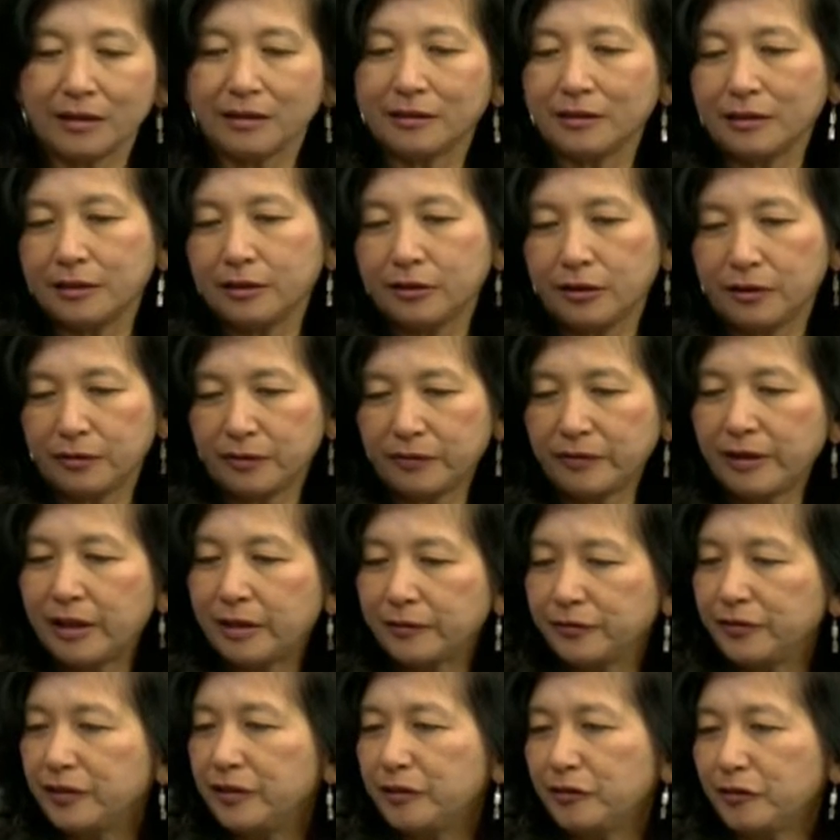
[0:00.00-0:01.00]

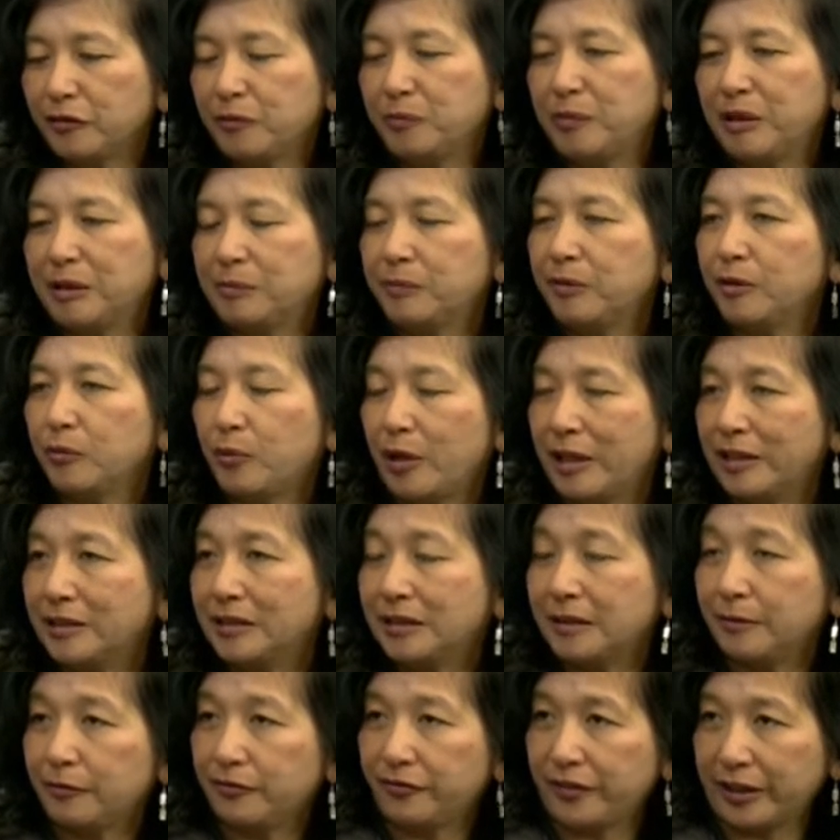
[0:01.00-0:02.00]
I've heard of people where
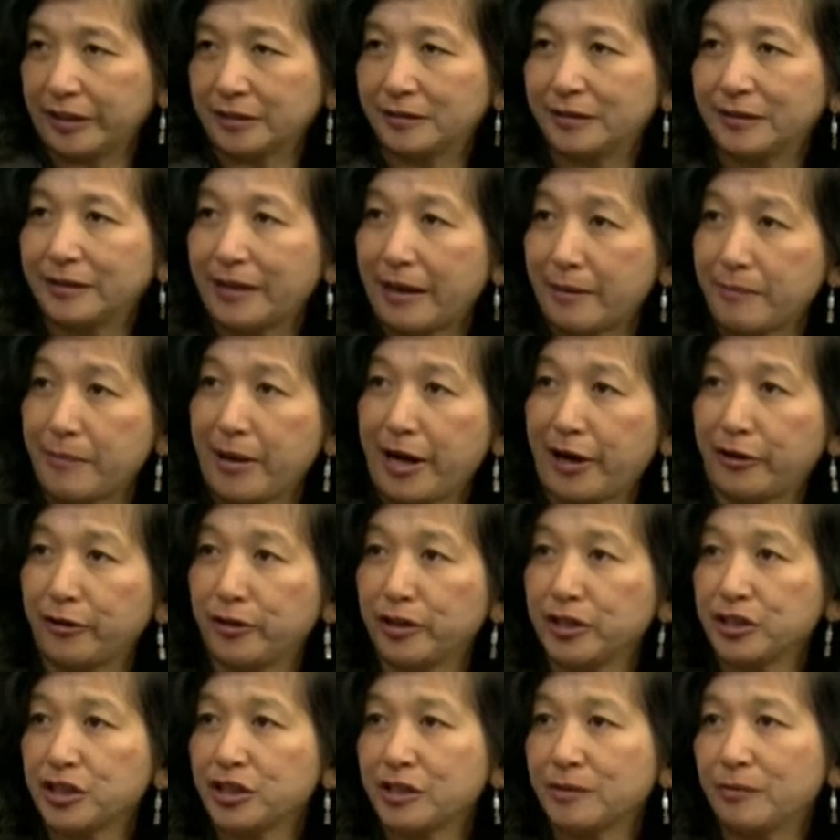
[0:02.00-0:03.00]
it's affected their
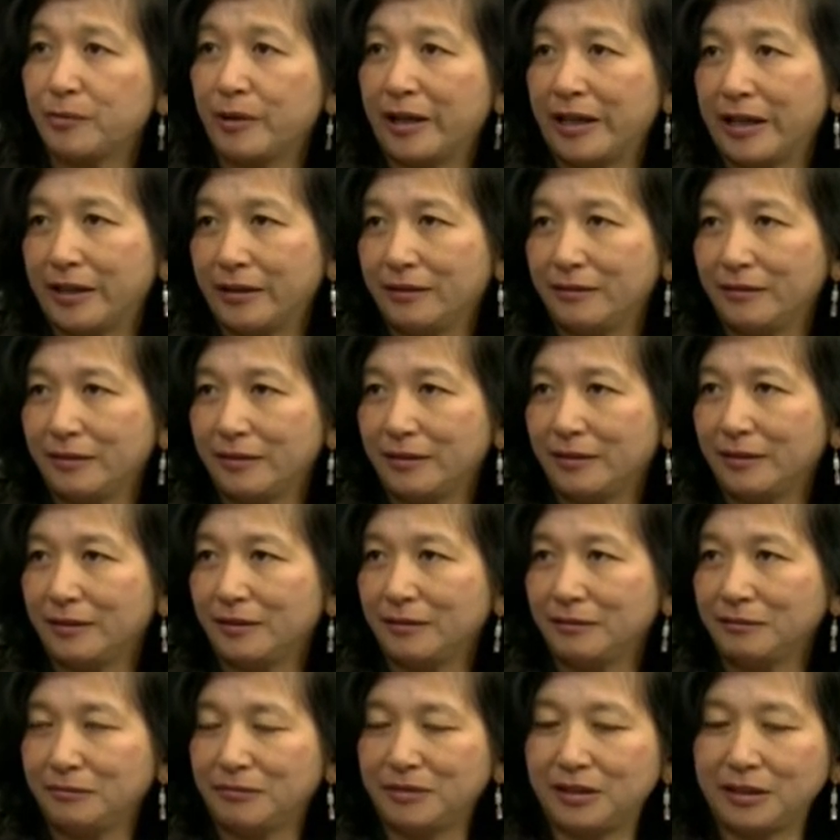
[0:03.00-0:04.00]
marriage, where
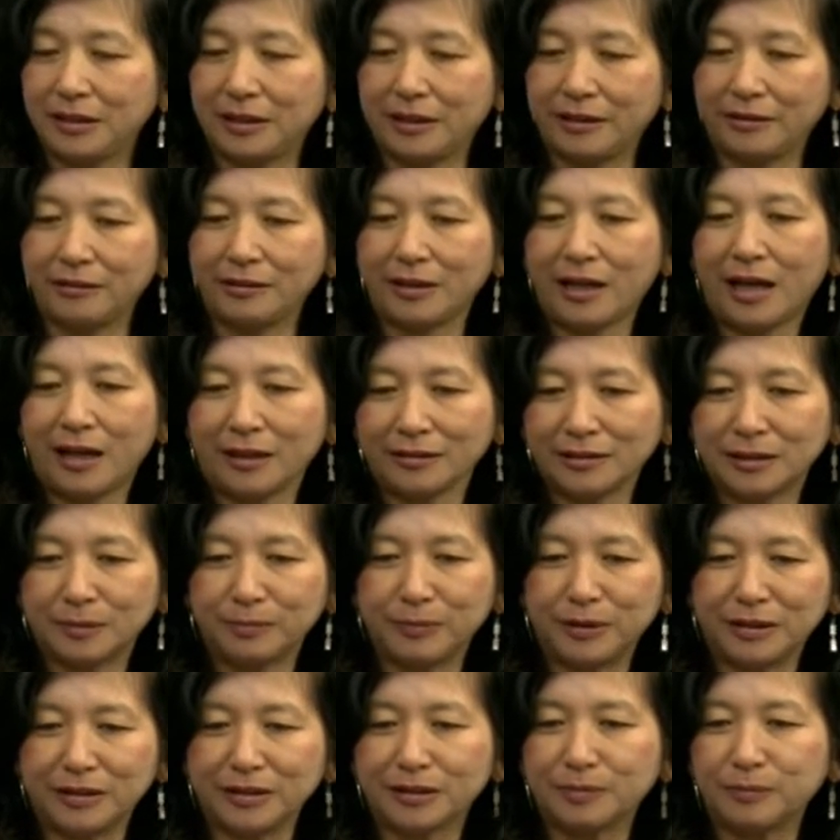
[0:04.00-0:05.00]
the
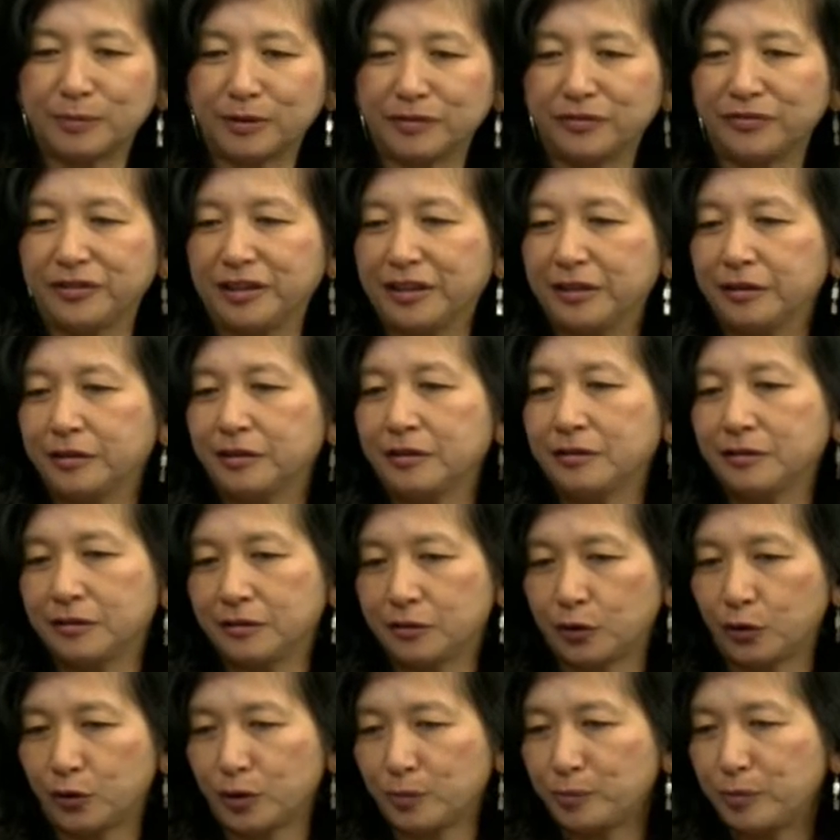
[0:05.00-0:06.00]
husbands prefer to
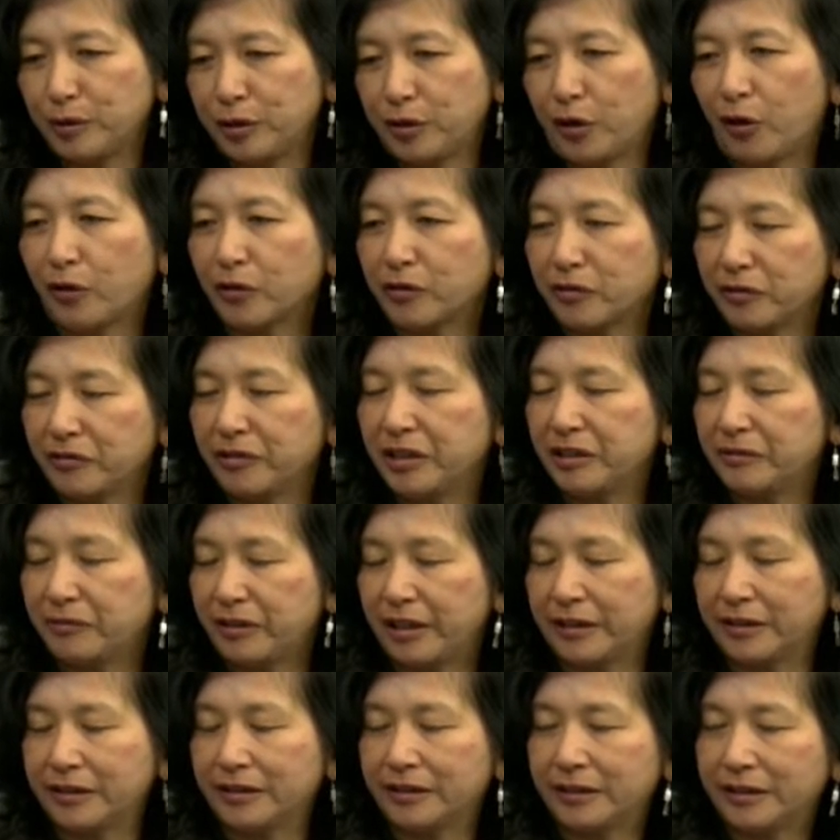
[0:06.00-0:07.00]
go on pornography
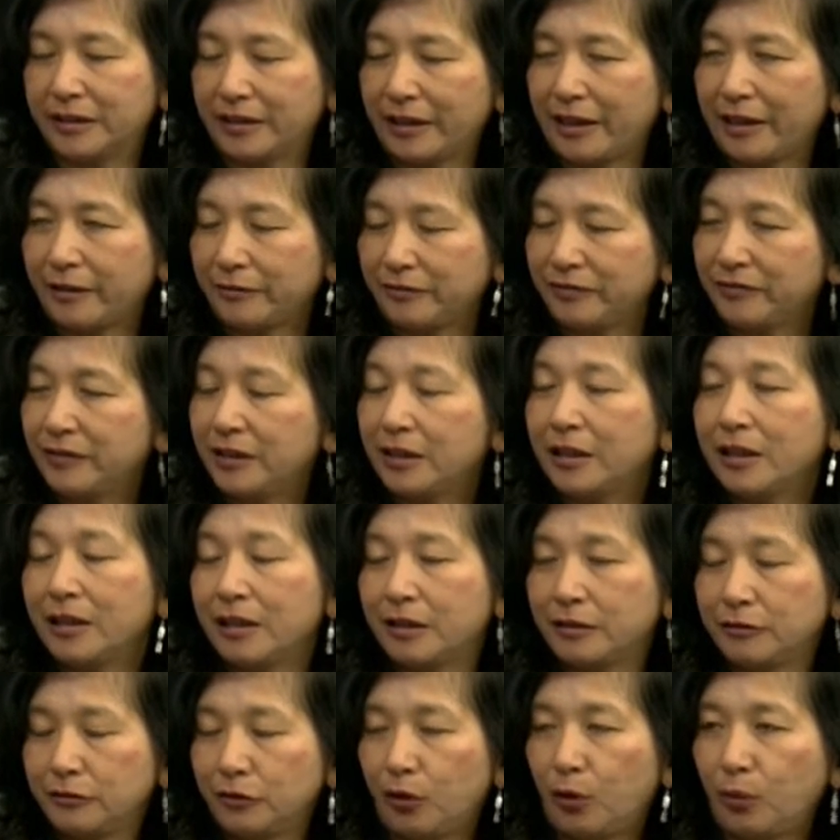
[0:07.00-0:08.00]
rather than have
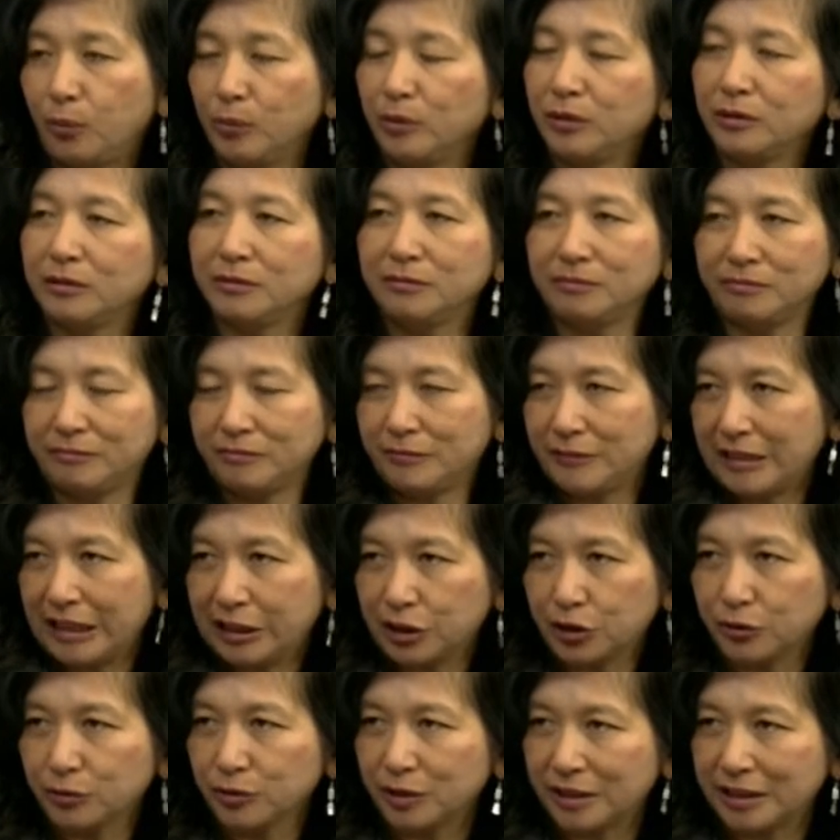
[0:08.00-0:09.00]
normal,
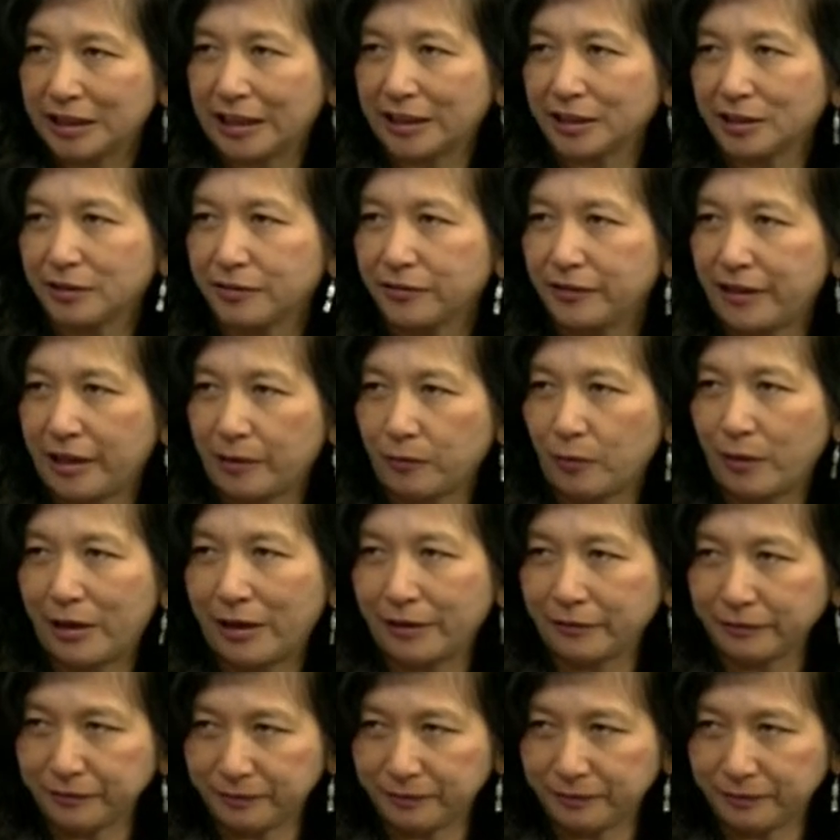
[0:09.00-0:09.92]
natural sex with their wife.